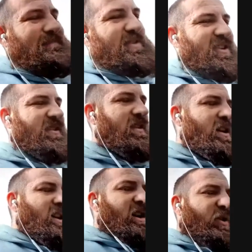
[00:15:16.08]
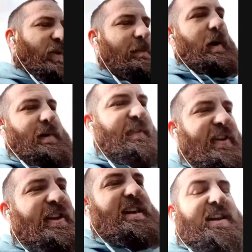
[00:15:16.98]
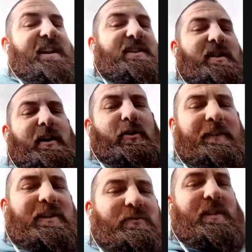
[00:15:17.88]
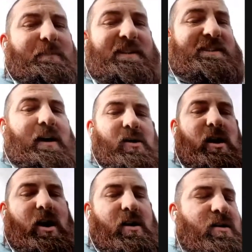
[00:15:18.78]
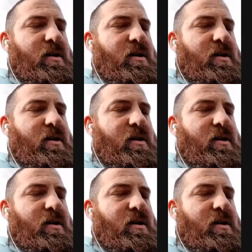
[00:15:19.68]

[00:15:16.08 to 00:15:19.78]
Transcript: So when he played for Villa, I don't think he really missed out a lot.